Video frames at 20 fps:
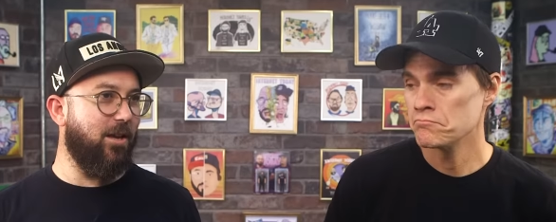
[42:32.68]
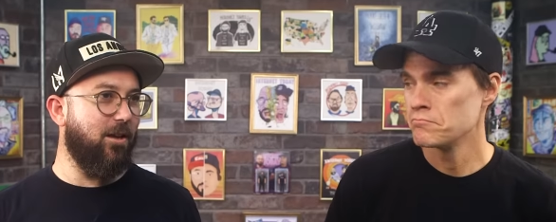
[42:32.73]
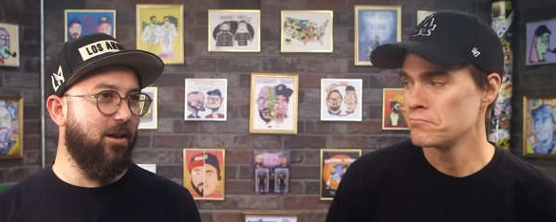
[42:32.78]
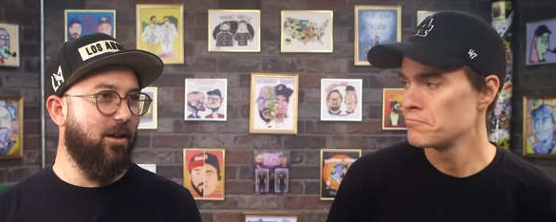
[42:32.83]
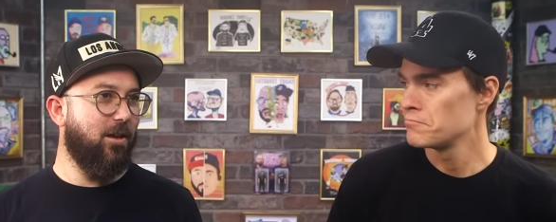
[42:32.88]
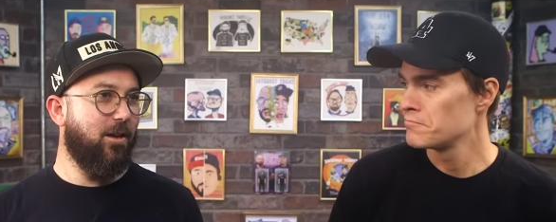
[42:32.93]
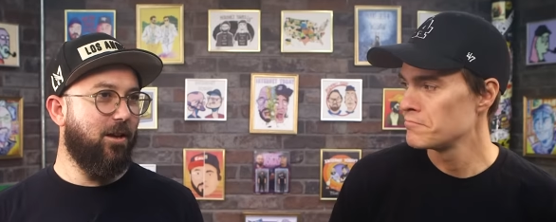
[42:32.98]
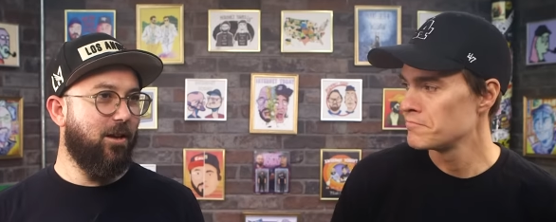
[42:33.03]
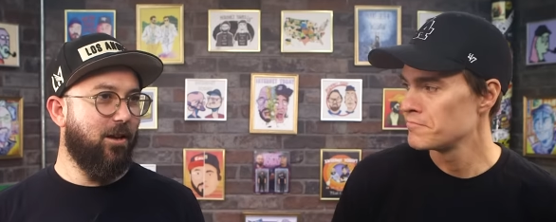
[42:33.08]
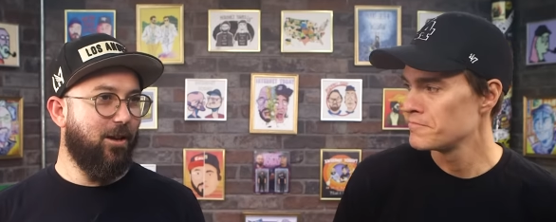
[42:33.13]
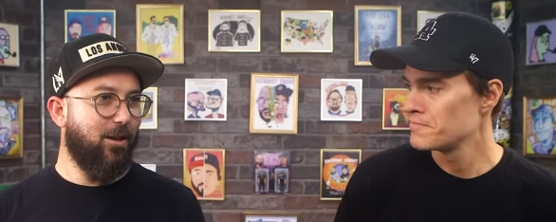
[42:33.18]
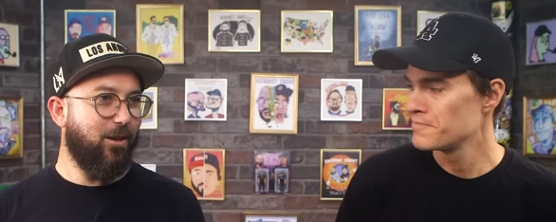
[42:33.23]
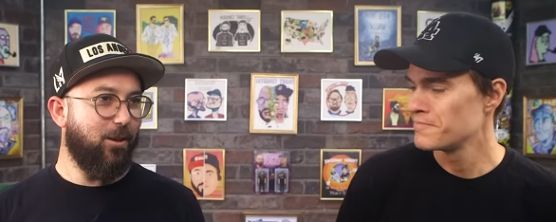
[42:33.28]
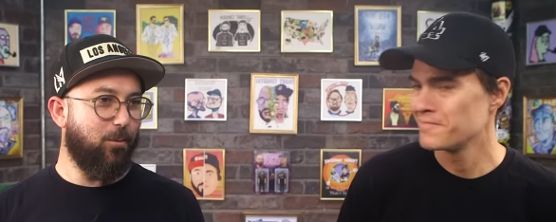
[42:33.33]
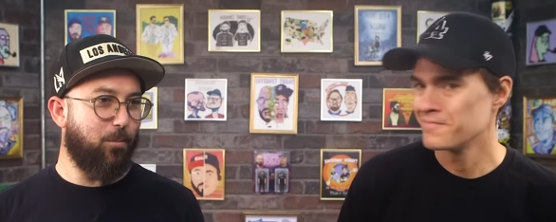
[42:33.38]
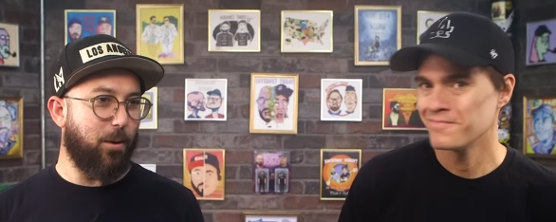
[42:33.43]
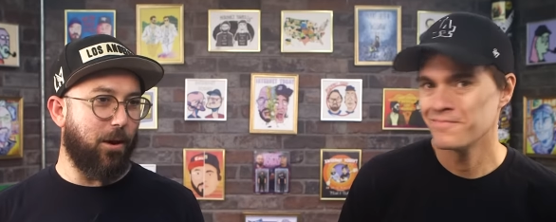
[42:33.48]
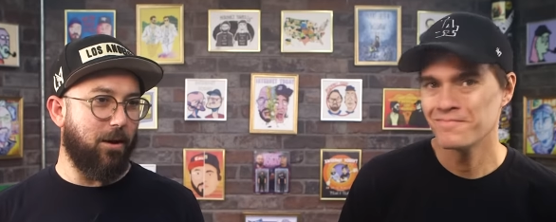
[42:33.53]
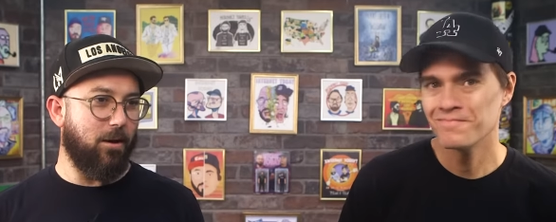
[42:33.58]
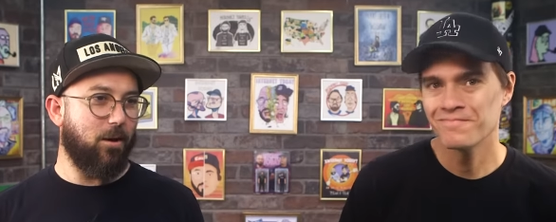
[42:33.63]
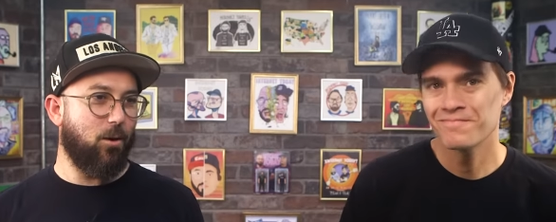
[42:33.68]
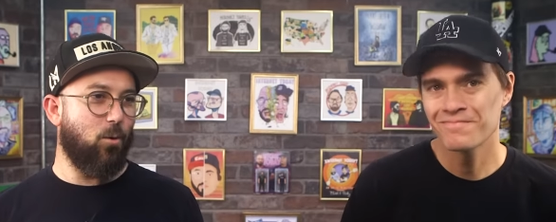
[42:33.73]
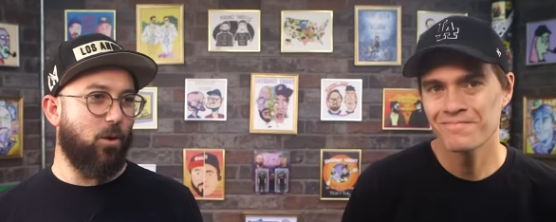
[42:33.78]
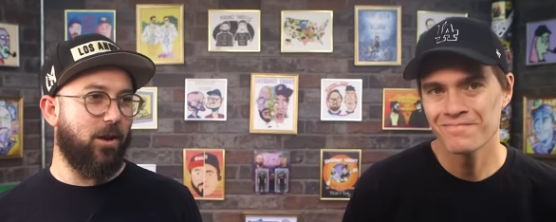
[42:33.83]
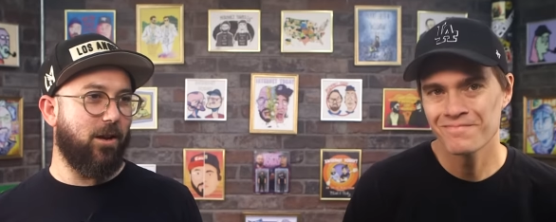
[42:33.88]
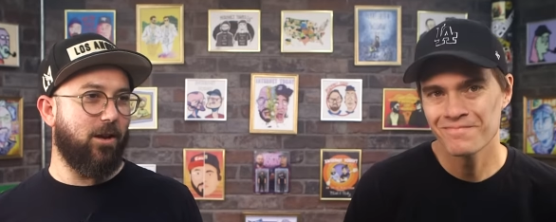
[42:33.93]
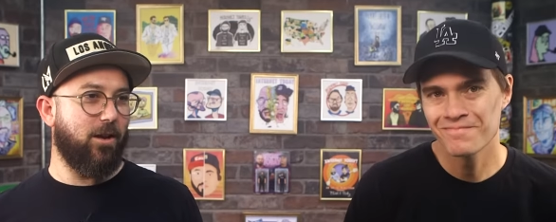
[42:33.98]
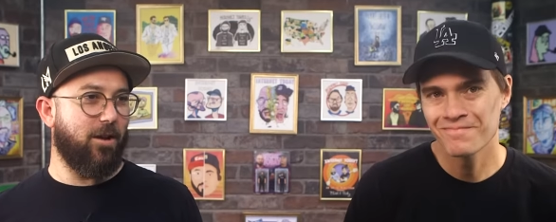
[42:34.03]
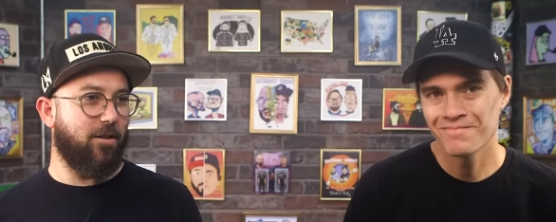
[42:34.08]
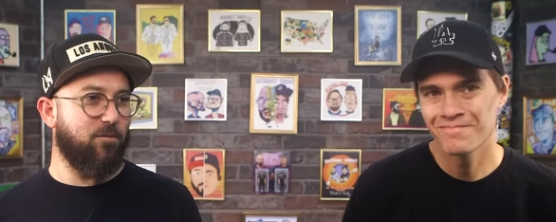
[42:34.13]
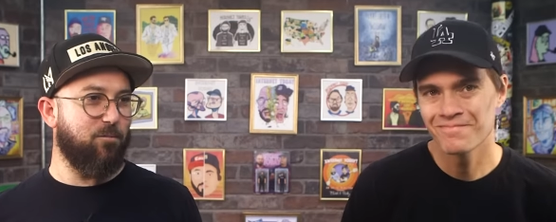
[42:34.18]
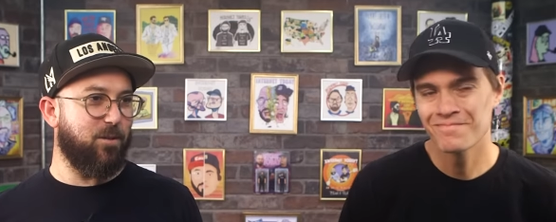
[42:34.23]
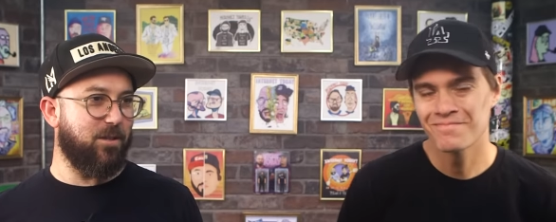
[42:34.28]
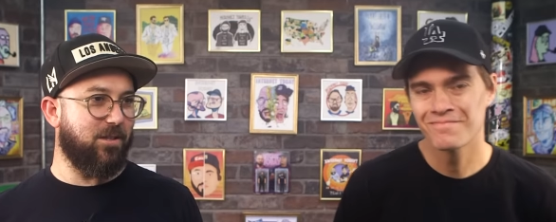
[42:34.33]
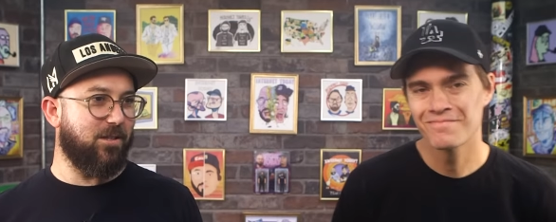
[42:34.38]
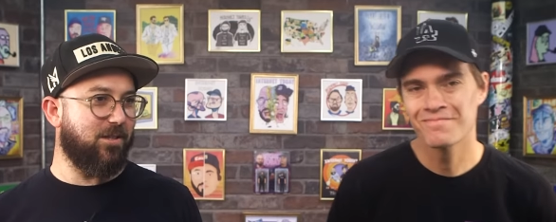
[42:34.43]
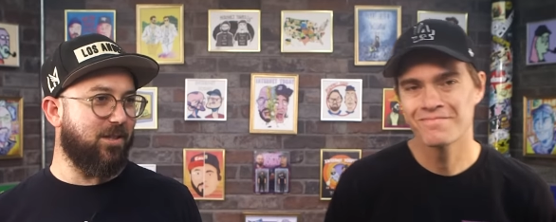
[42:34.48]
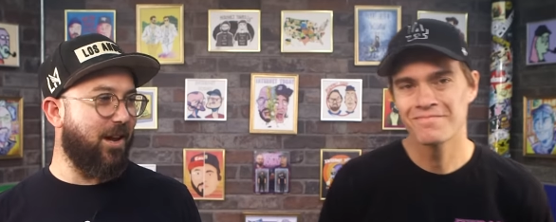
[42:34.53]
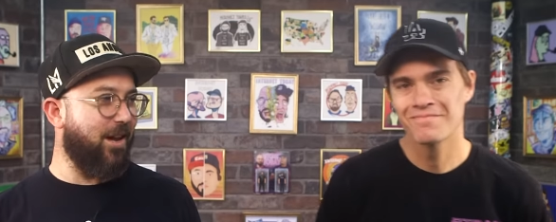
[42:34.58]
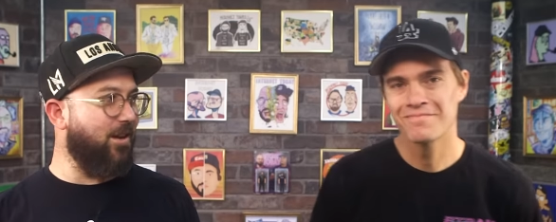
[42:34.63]
Speaker 1: getting the Paraguayan
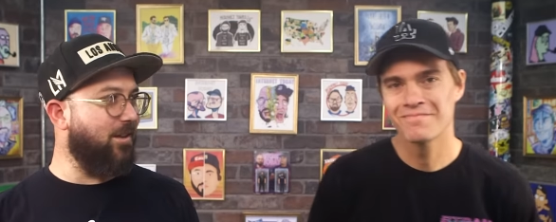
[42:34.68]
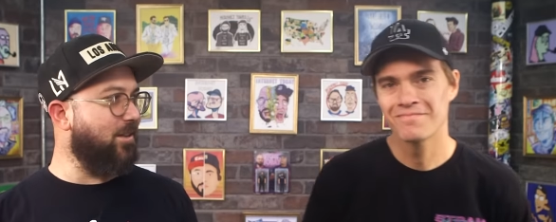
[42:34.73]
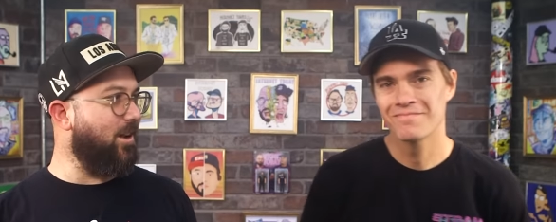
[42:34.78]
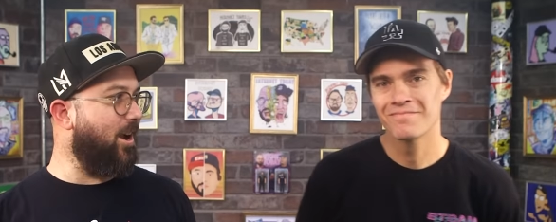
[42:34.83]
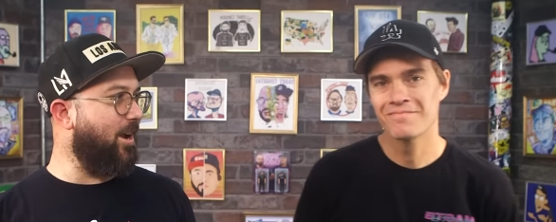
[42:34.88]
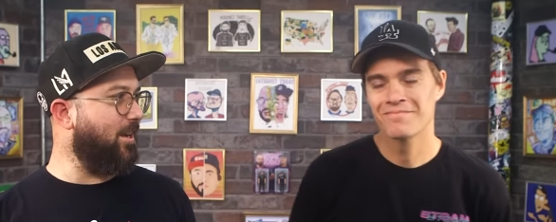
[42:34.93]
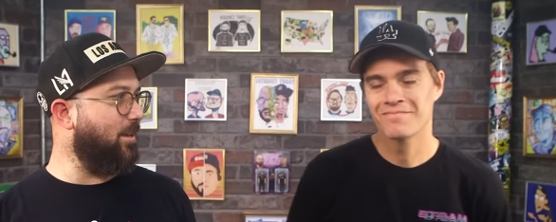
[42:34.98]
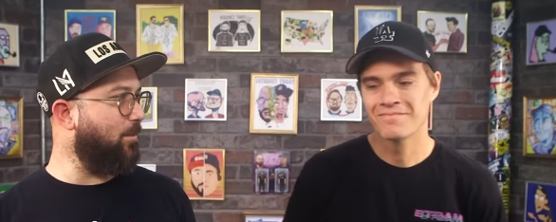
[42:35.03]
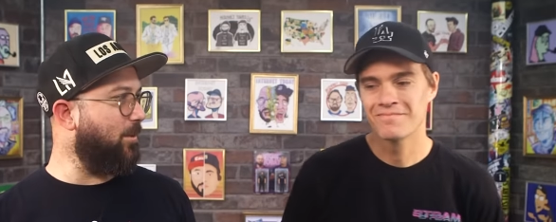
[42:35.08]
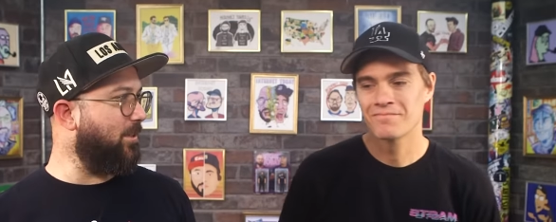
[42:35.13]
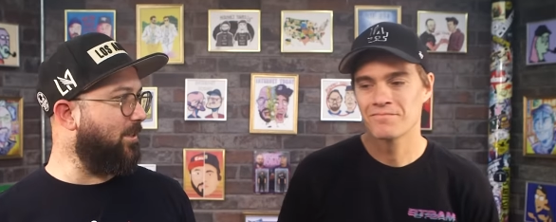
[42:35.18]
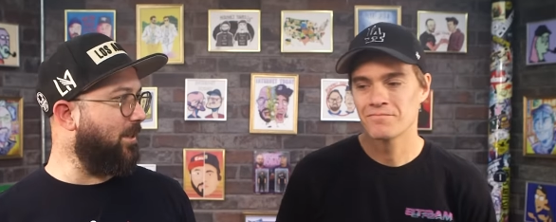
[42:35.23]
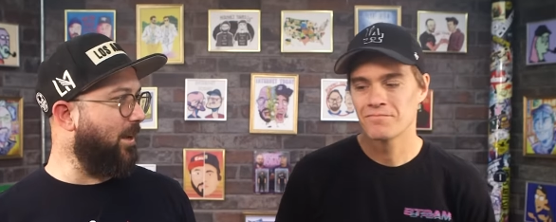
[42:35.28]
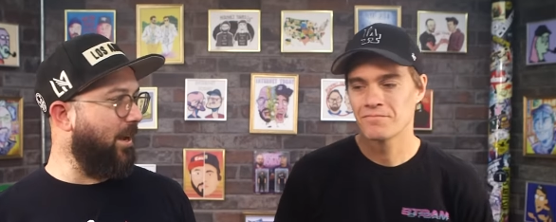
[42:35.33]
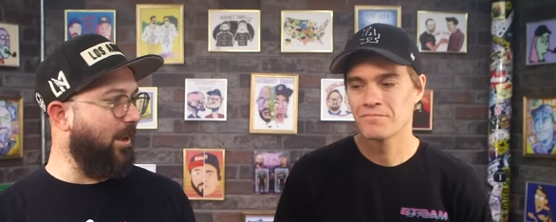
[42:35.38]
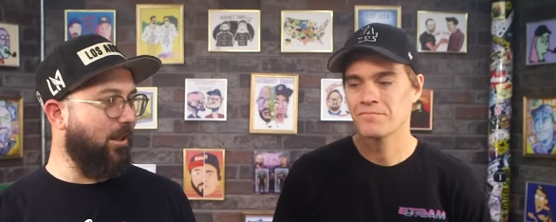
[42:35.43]
government to sign a document